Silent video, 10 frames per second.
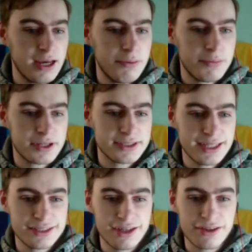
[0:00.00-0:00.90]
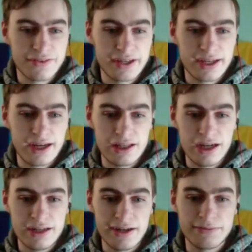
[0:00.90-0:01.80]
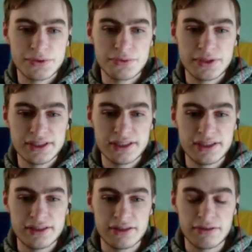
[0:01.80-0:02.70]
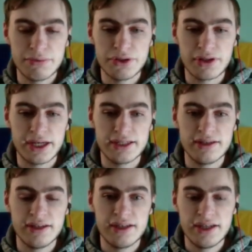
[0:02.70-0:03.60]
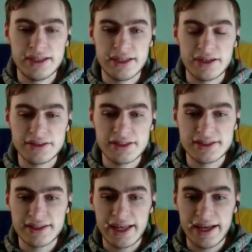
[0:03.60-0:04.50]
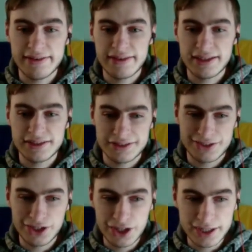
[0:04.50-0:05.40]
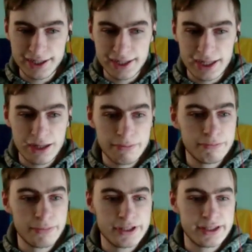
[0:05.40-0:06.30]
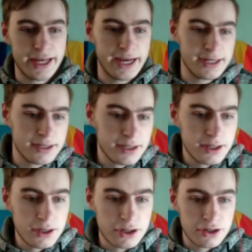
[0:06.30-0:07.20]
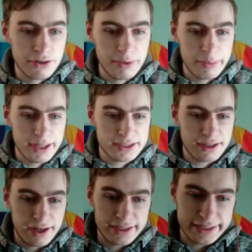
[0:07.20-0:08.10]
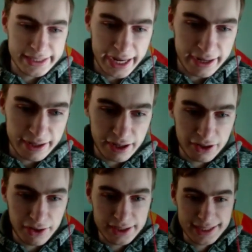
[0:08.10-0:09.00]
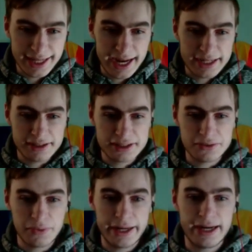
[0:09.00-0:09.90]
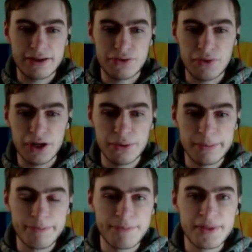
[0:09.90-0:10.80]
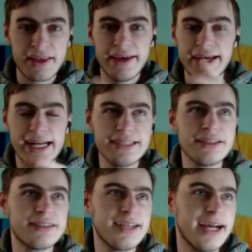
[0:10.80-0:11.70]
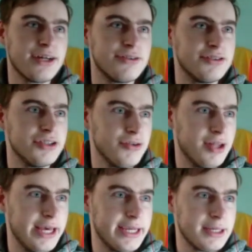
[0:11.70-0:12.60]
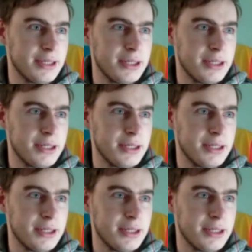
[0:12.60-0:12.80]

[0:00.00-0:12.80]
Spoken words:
Because that's the other thing. A lot of times we see a computer line, it tells us that this is good, but that could be based on crazy tactics way down the road. And as a side note too, like,